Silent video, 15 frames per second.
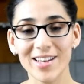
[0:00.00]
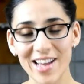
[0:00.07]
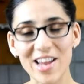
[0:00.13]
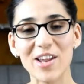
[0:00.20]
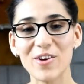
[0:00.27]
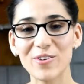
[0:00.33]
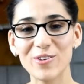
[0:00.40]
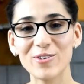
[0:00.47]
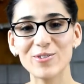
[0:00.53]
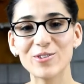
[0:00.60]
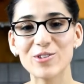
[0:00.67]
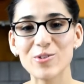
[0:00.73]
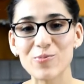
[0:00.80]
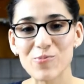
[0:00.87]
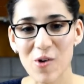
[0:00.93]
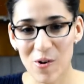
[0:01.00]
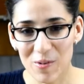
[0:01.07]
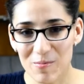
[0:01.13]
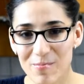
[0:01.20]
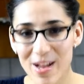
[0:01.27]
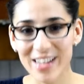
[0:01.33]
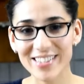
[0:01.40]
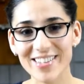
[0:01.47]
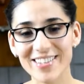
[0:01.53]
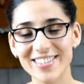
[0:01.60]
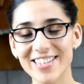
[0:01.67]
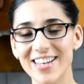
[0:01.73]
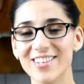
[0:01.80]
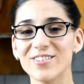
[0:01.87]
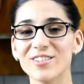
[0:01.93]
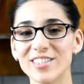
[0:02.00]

Hello YouTube, welcome back to the channel.